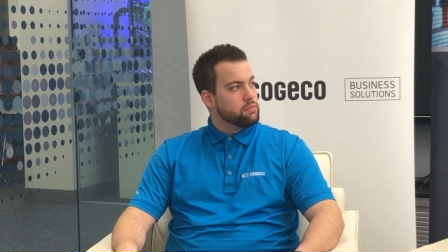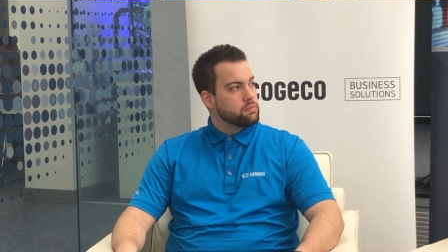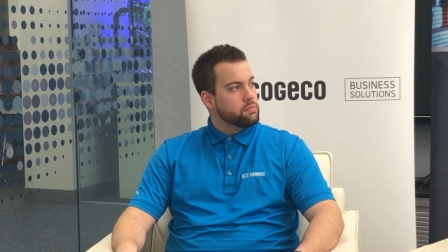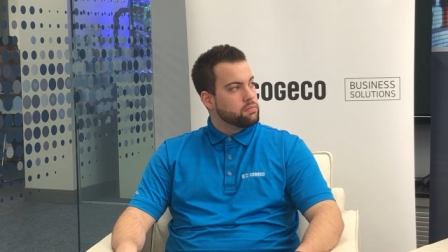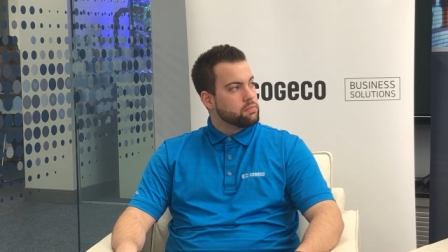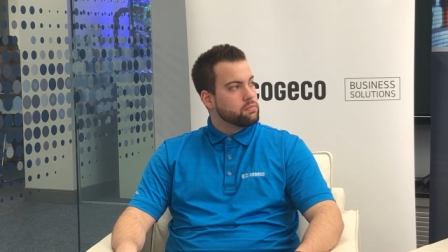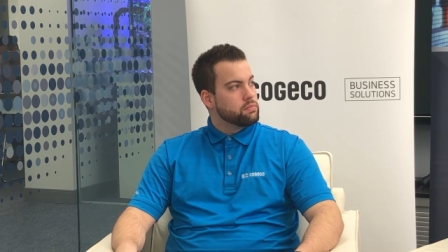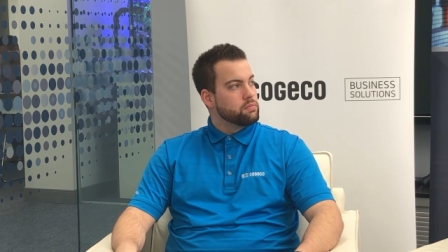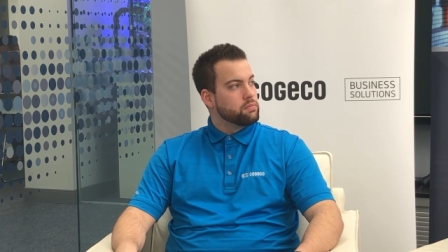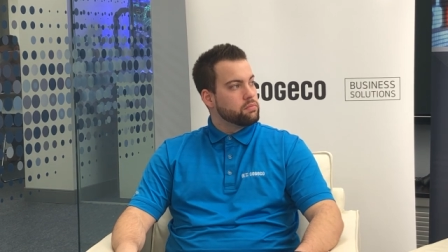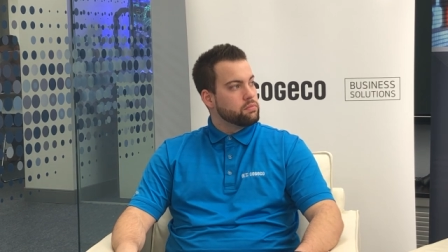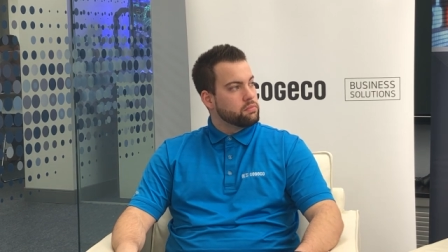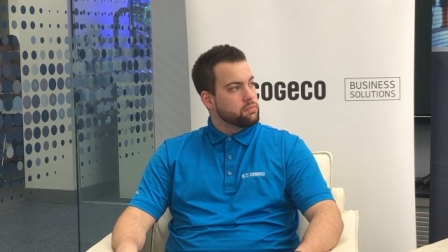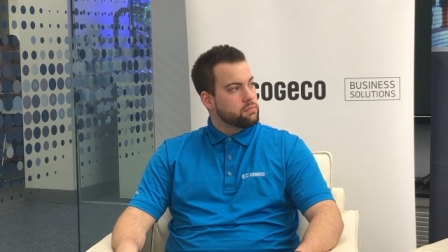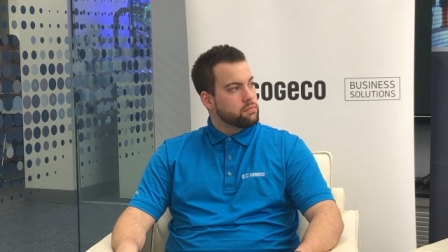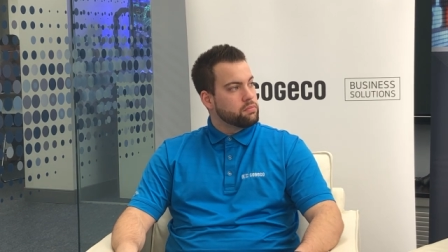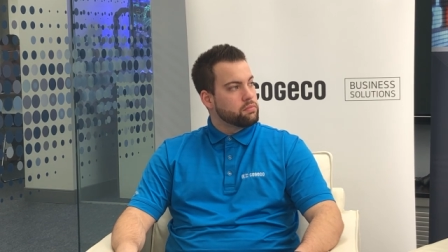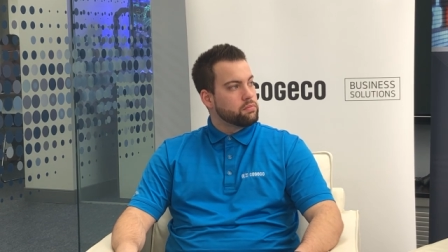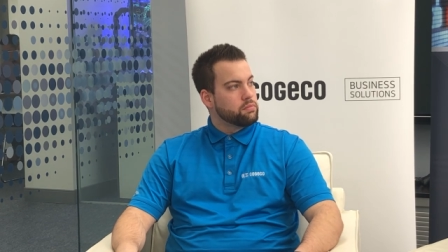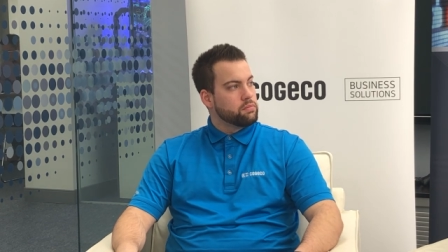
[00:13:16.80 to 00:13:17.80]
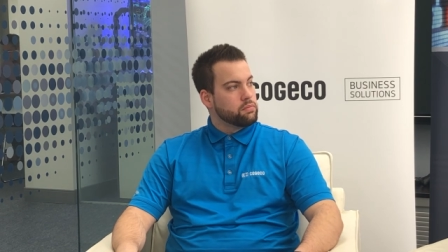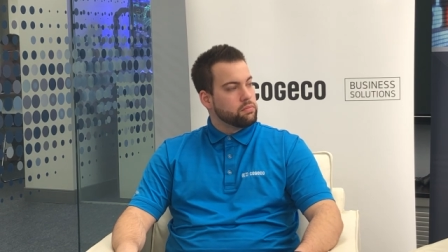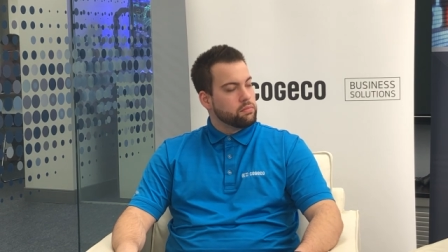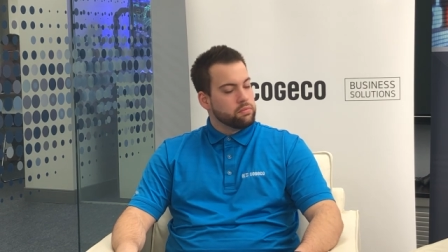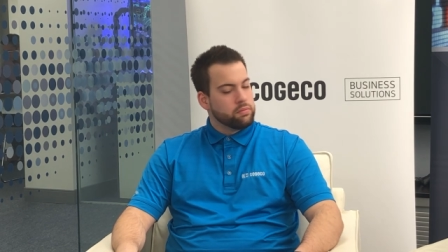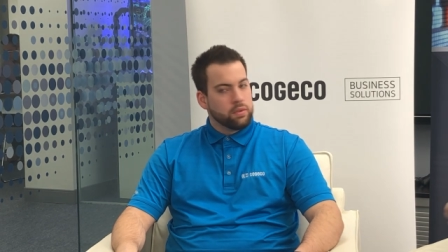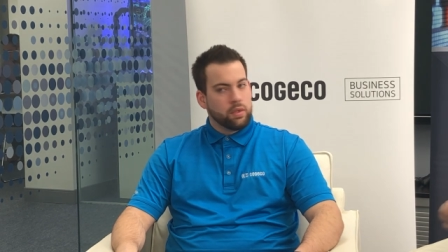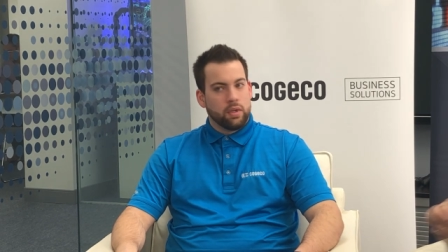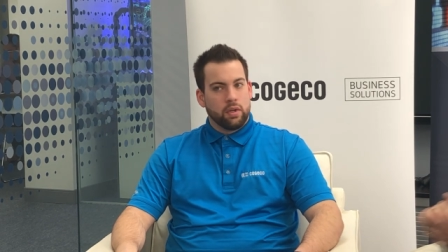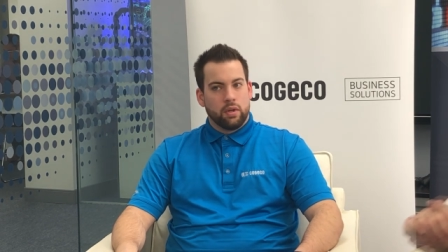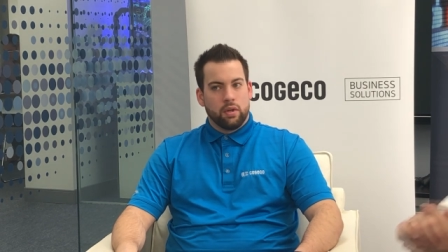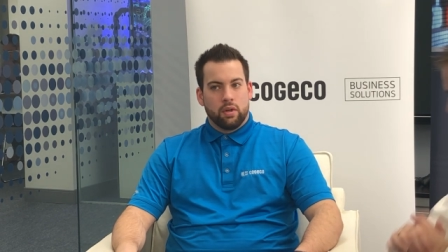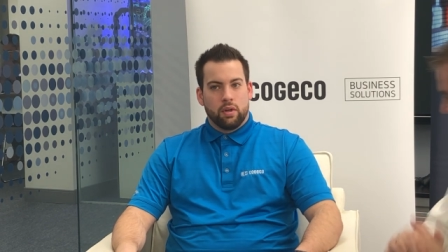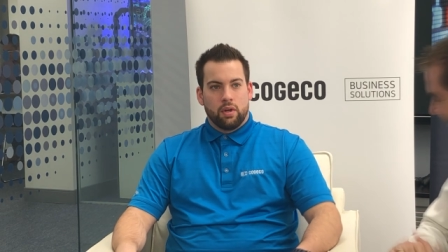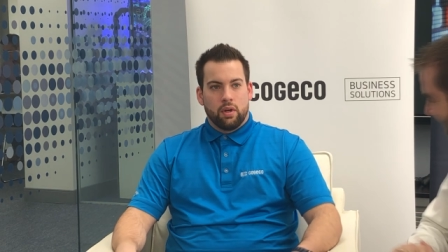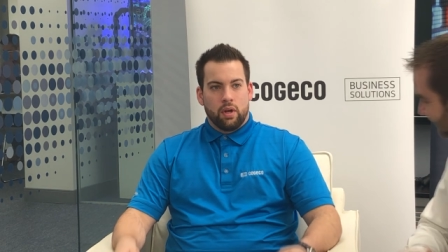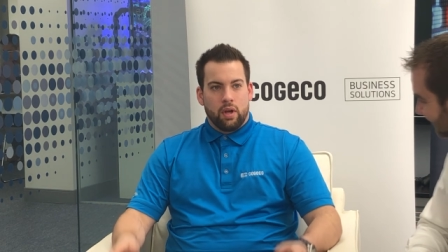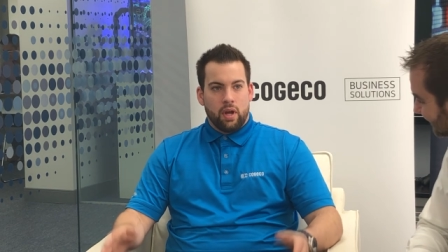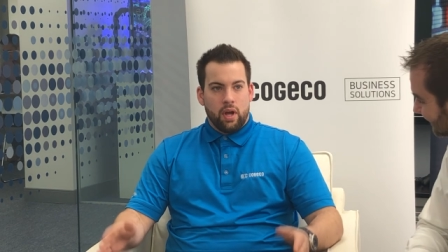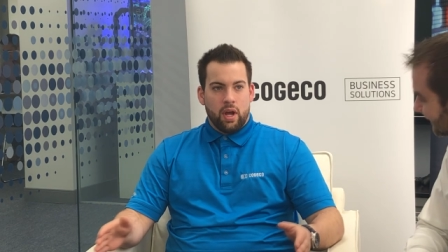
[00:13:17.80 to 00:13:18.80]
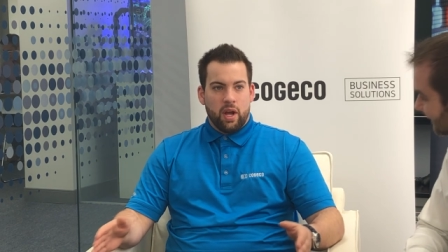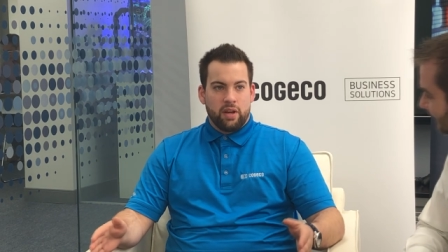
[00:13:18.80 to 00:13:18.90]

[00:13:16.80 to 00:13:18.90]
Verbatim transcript: Go go go. Nah, nah, nah. Right. So.